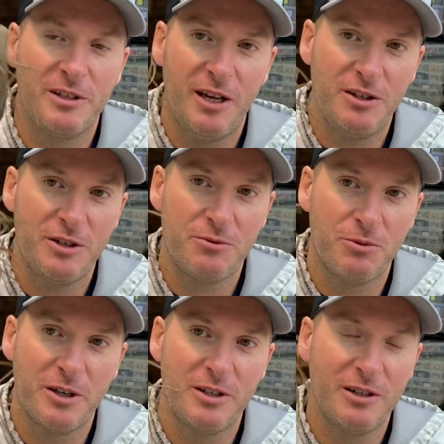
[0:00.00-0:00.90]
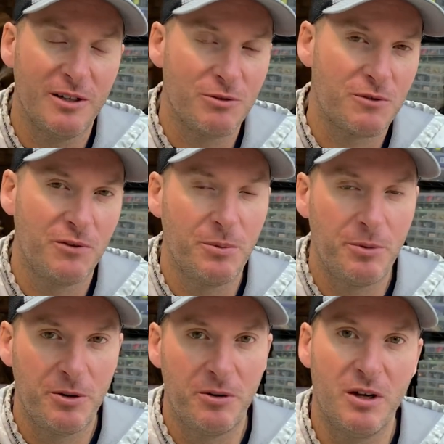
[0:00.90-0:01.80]
Texas rigged it and I was
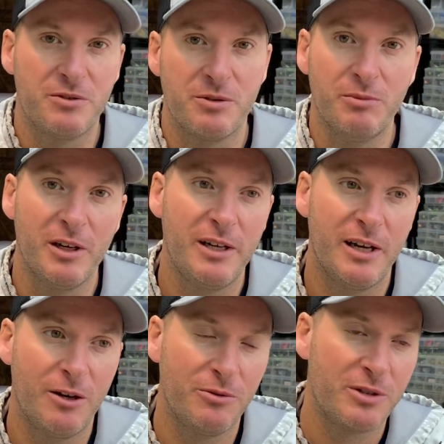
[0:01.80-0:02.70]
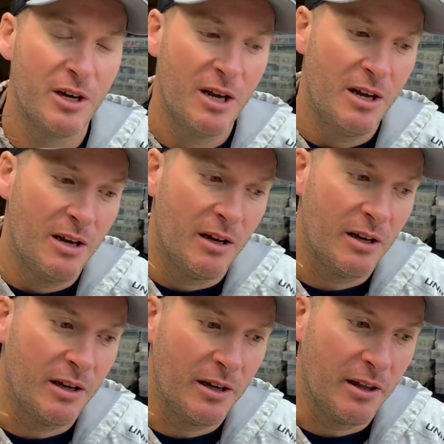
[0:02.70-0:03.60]
flipping it around some laydowns
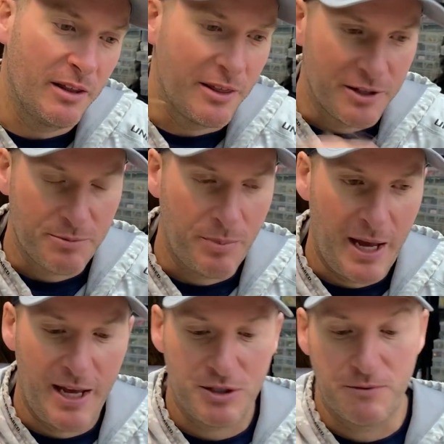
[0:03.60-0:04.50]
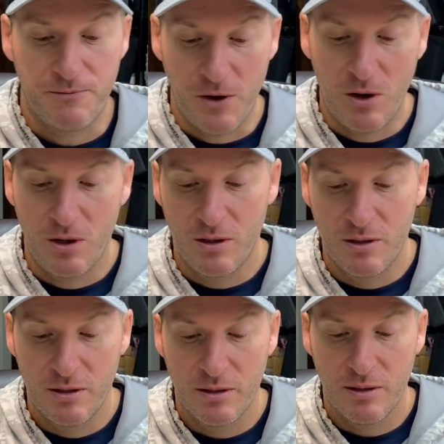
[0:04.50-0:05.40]
uh, this past fall.
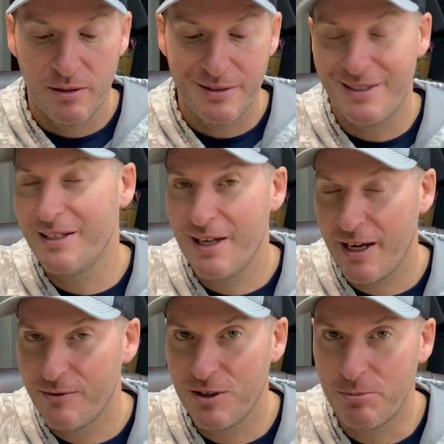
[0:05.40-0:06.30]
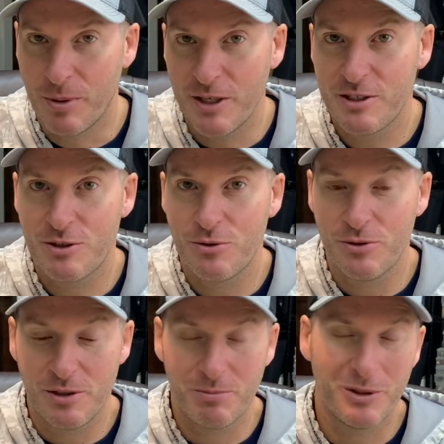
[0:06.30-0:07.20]
Didn't have any bites
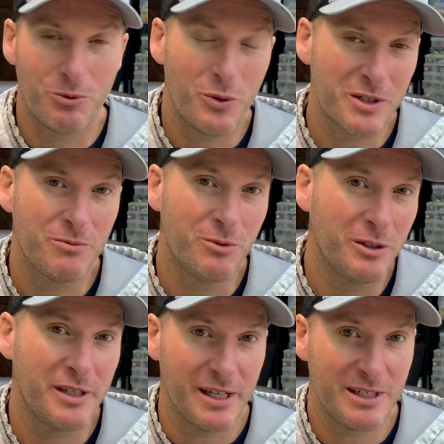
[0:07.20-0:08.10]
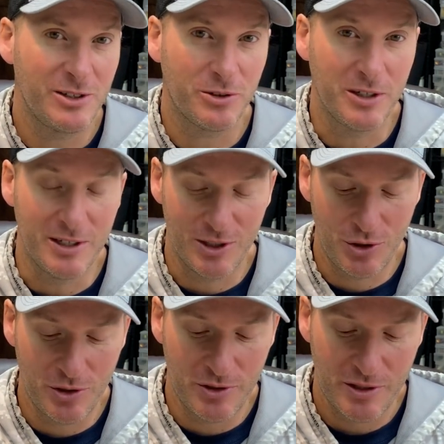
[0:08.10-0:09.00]
doing it, but it wasn't really ideal
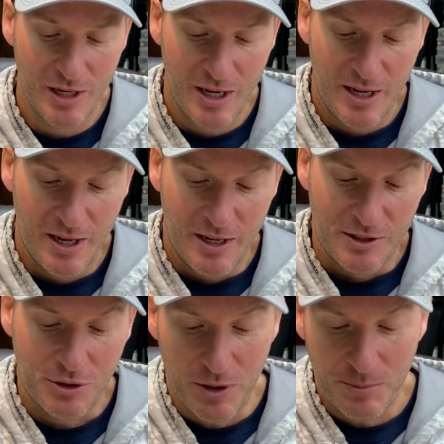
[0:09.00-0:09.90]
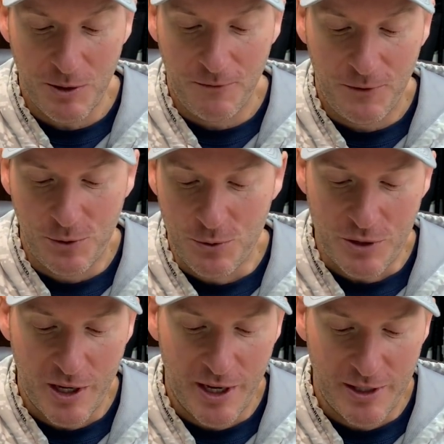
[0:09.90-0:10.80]
conditions. So I'm
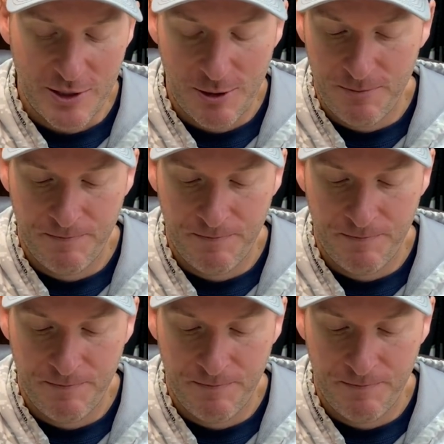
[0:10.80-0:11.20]
confused, guys.